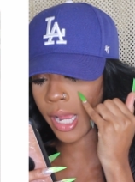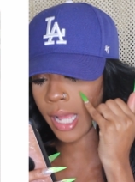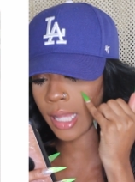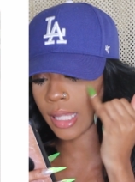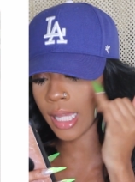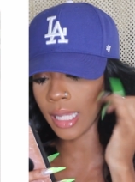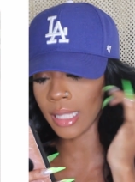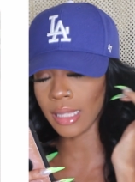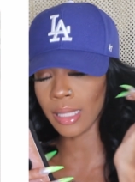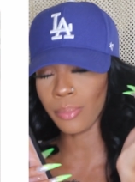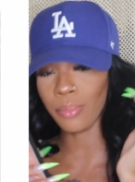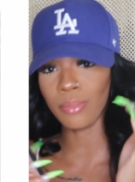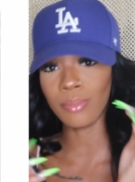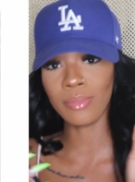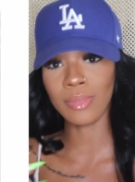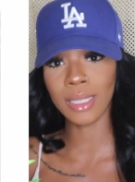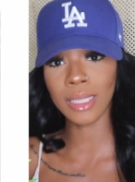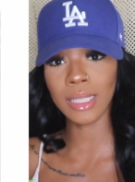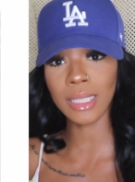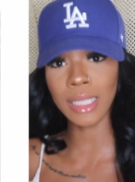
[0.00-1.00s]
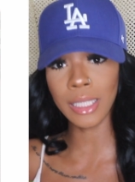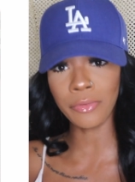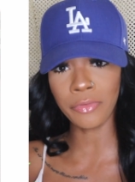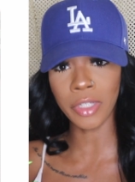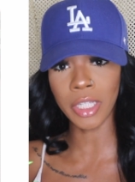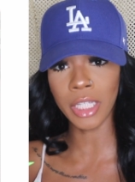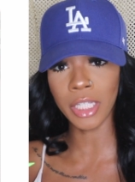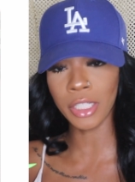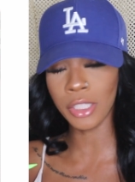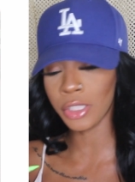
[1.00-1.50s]
I like the
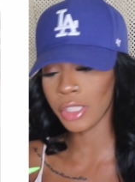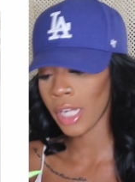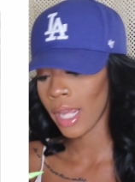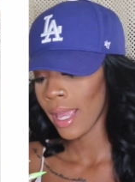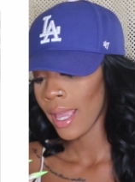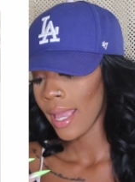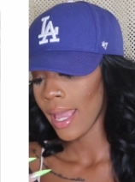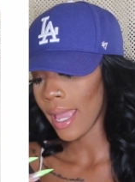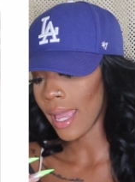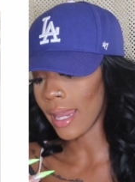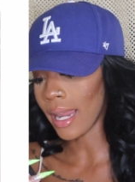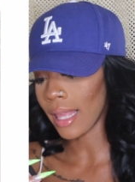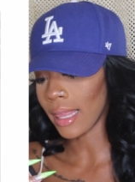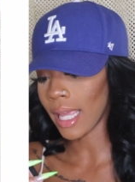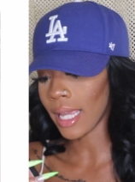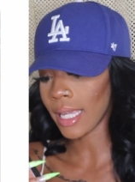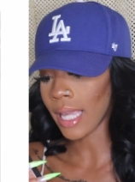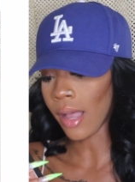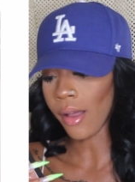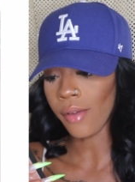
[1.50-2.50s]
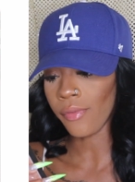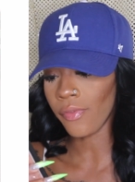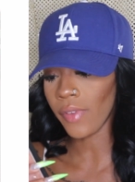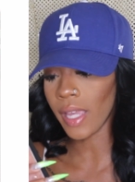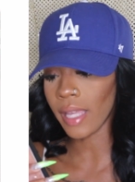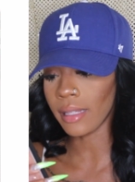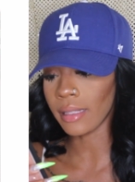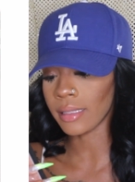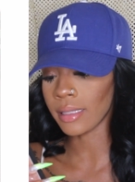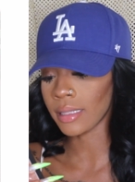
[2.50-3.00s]
cleavage. And I like how it
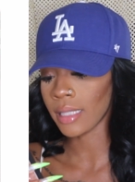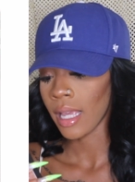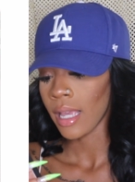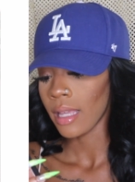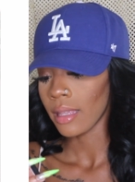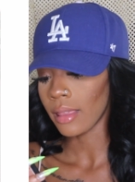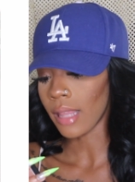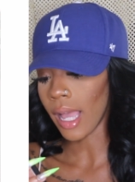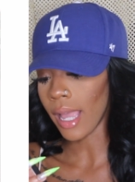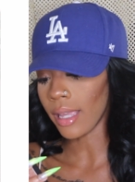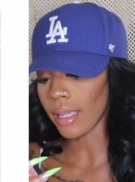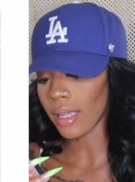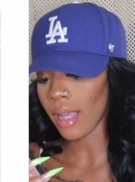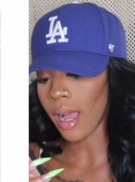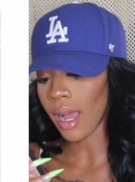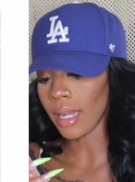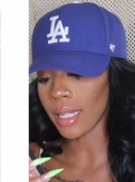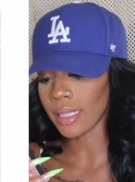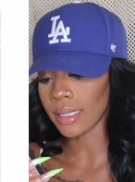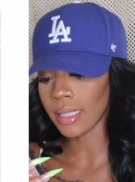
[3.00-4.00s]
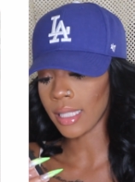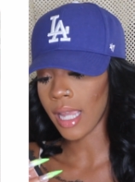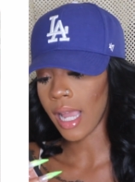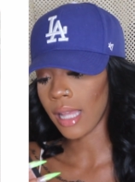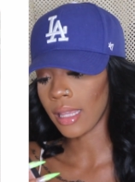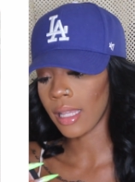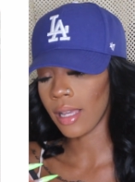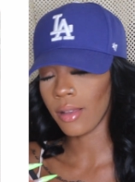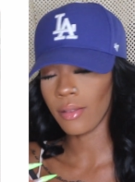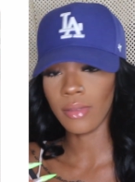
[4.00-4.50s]
fits. Like, honestly,
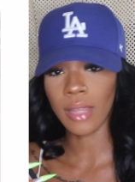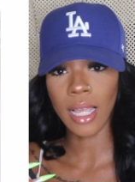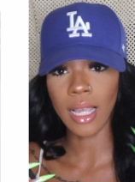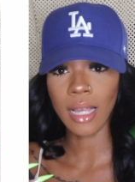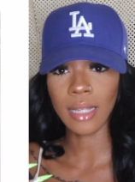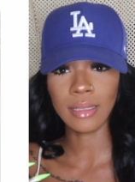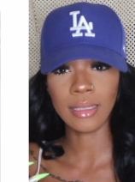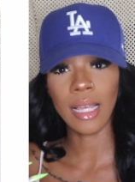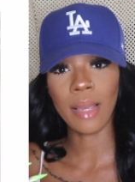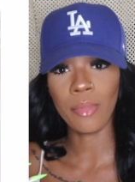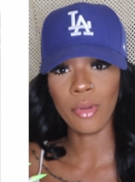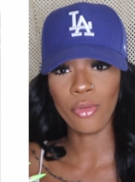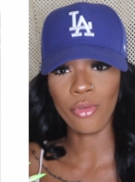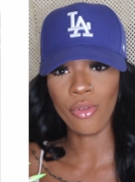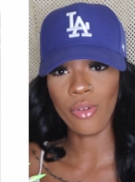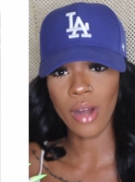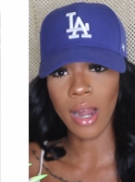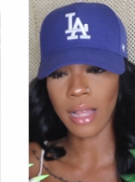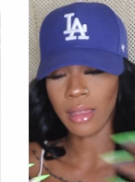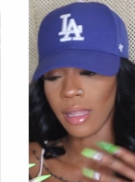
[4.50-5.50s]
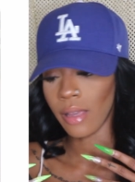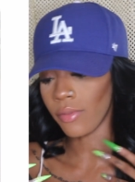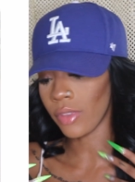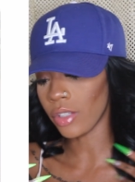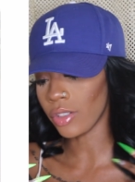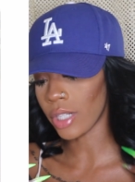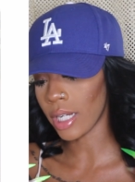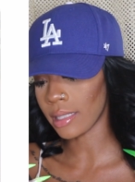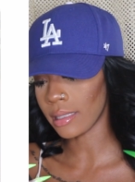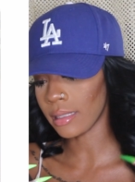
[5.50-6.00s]
I love, like I said before, I love
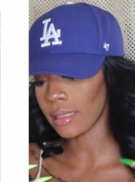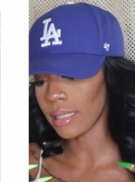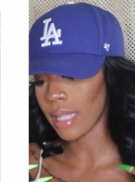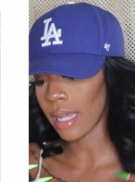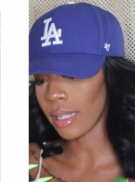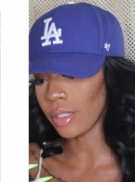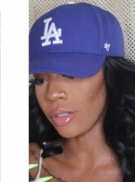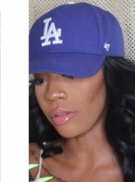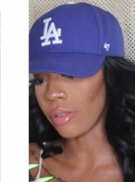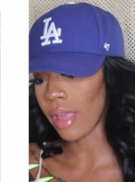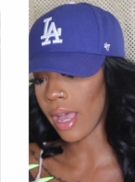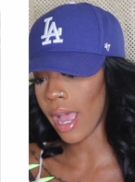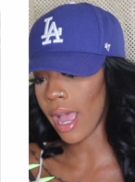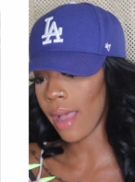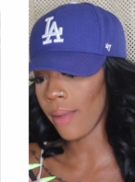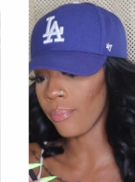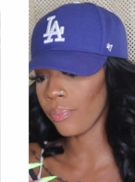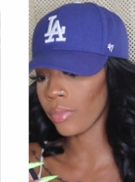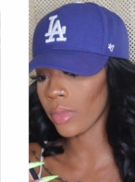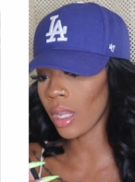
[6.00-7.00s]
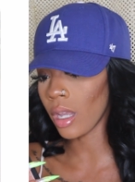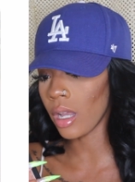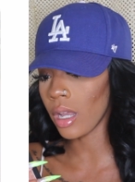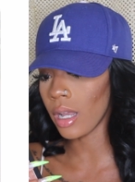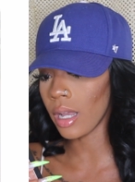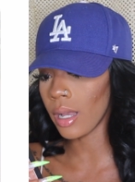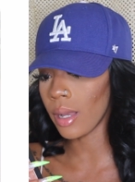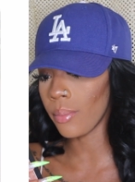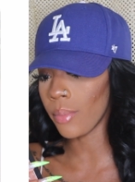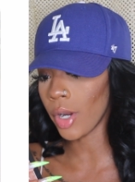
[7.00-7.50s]
the dresses that do that.
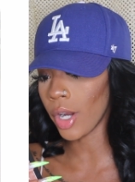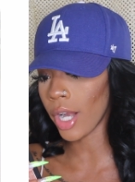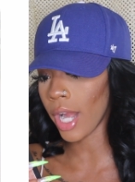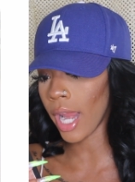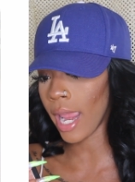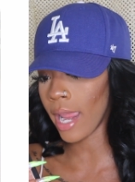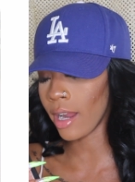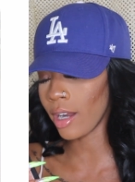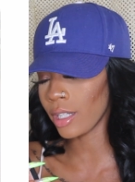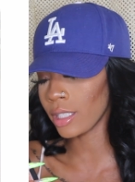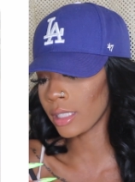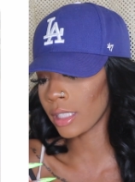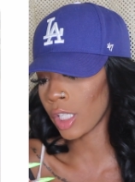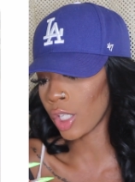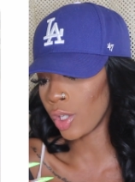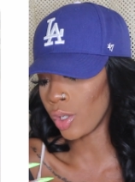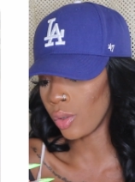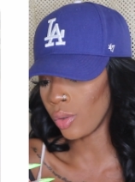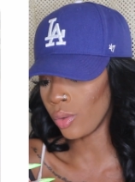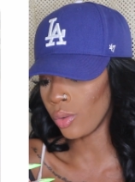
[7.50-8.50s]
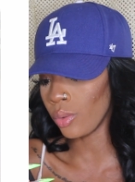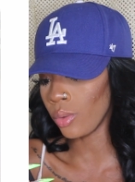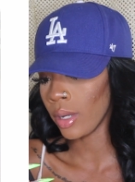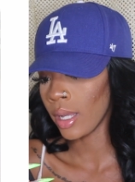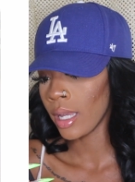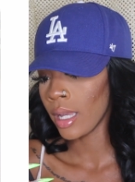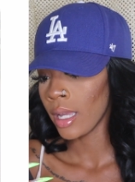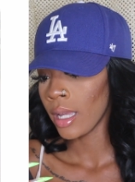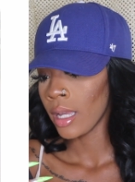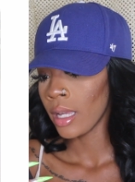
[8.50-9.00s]
Um, her hair is cute.
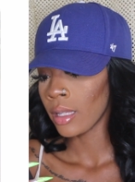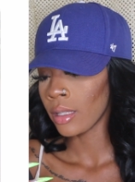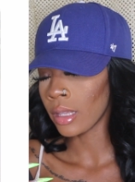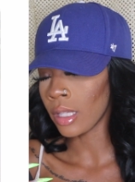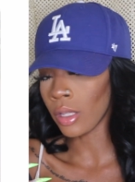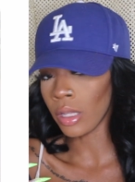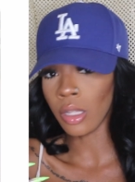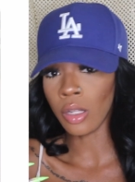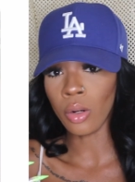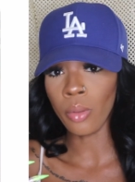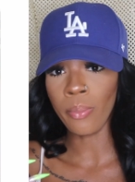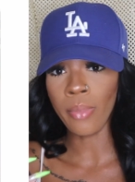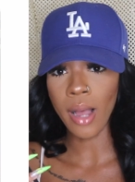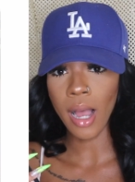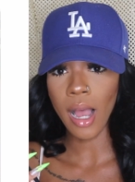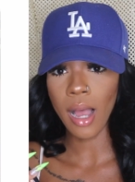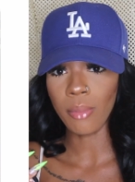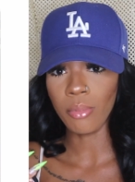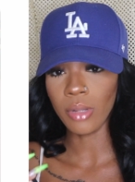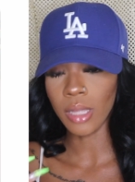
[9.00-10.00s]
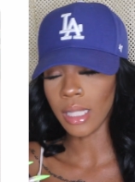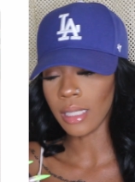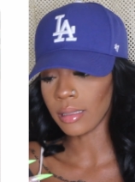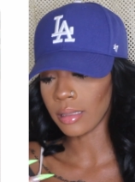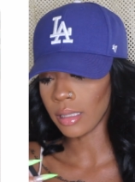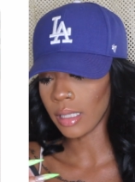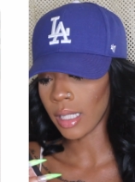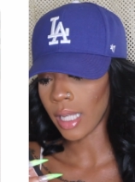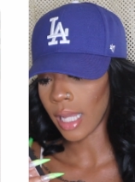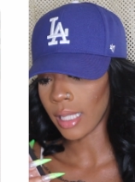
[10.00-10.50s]
The little bob with
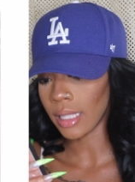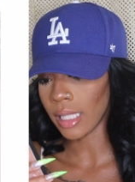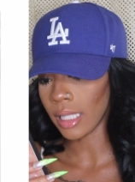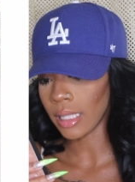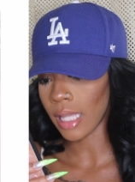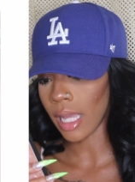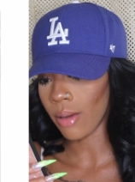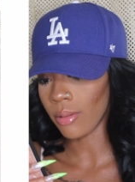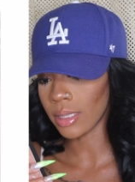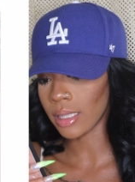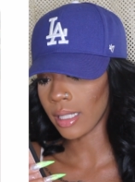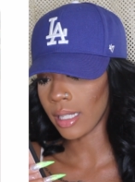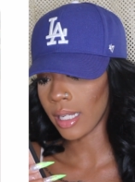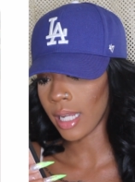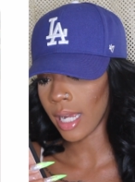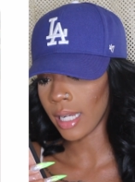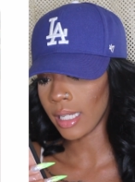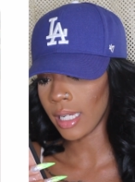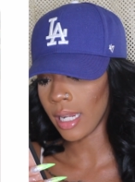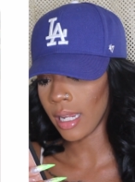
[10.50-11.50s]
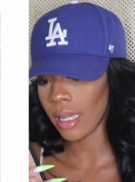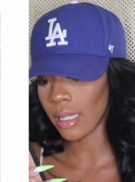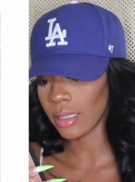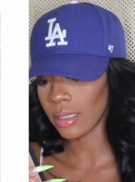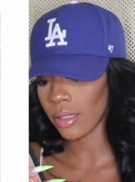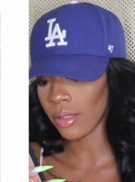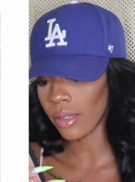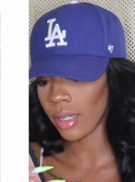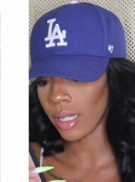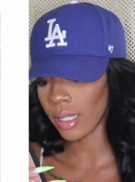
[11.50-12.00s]
this look, I think that was a good idea
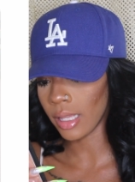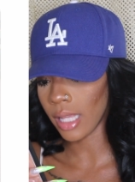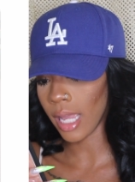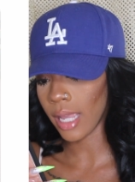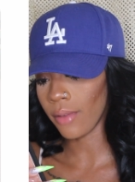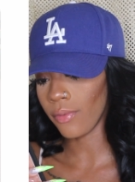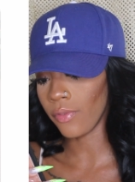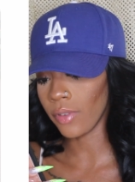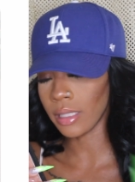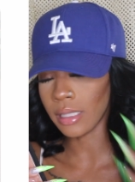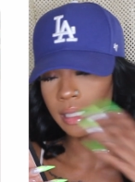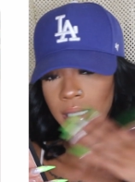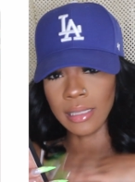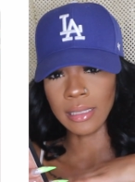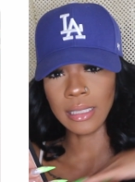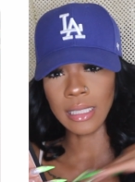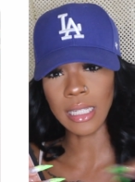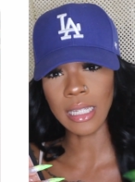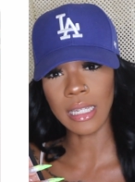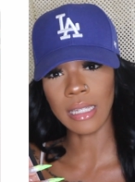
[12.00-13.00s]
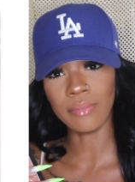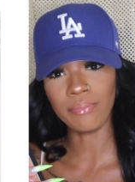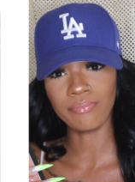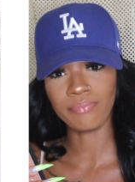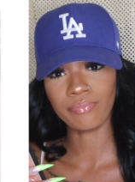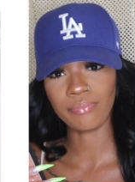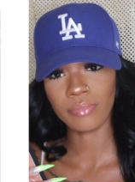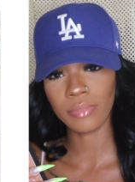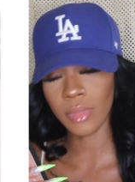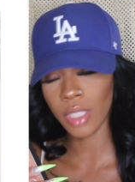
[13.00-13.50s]
so you could like fully see
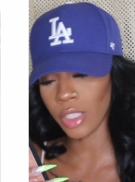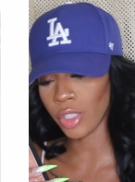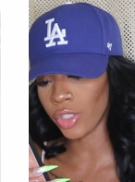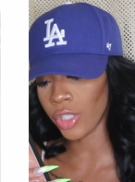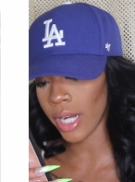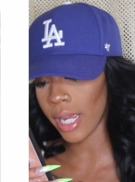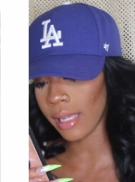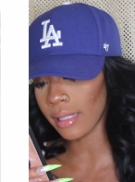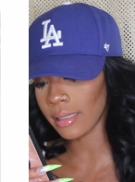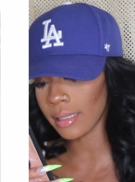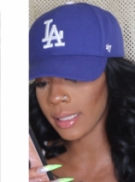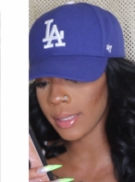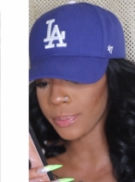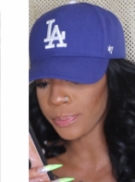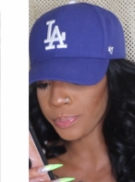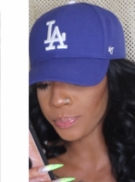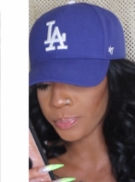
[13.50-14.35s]
the dress.